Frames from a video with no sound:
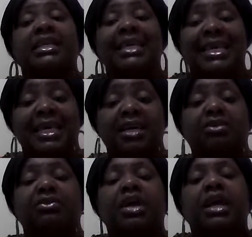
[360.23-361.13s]

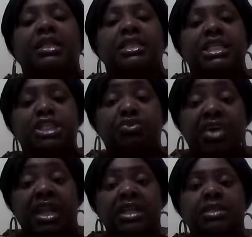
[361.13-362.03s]
give these
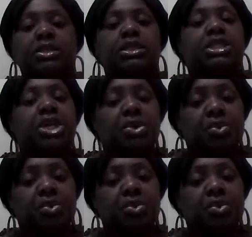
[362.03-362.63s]
felons their